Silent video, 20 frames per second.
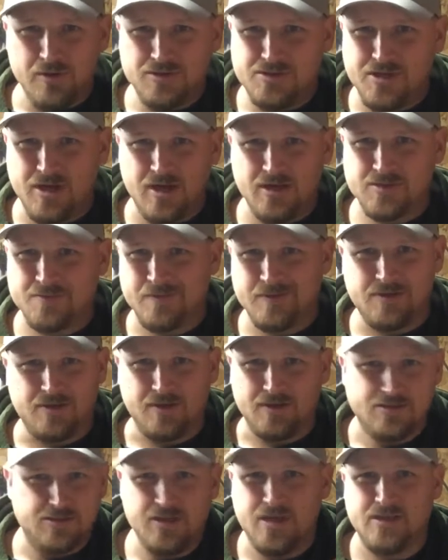adjustment
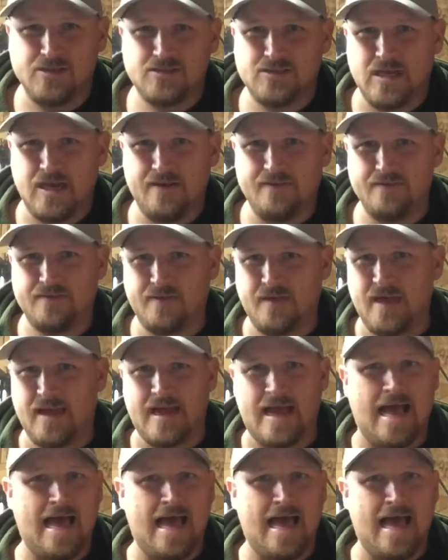to adjust everything.